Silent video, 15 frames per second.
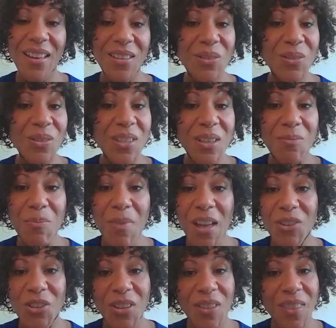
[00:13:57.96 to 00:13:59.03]
You did
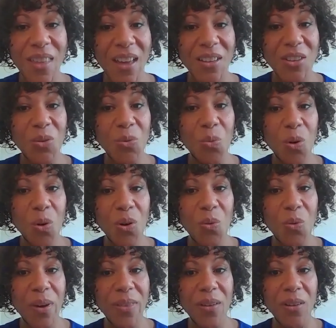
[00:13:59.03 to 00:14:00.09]
mention that you work
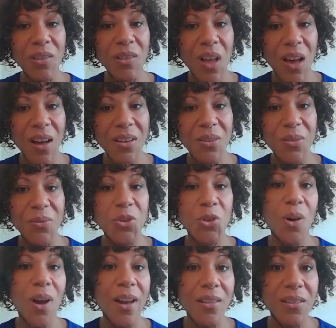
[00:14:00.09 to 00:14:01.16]
with a lot of
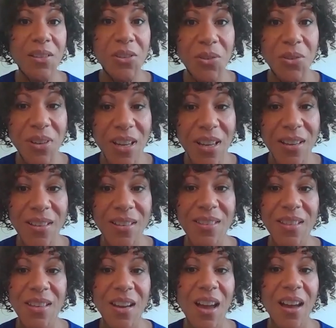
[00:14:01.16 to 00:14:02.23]
trial
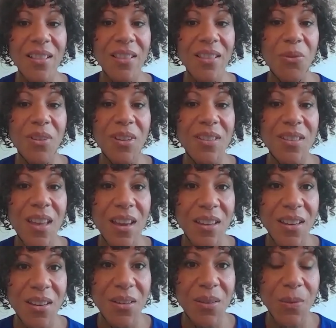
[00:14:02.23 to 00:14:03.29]
attorneys and high-level
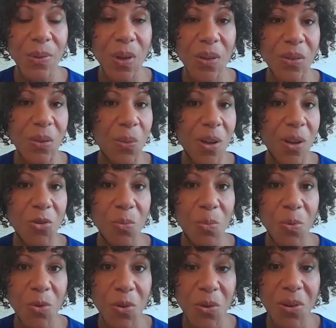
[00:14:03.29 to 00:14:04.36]
executives, also
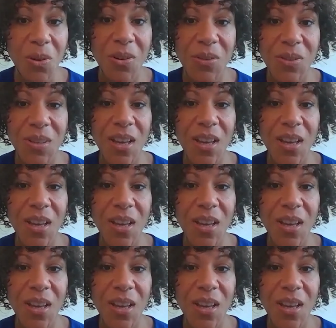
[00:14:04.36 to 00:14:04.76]
entrepreneurs.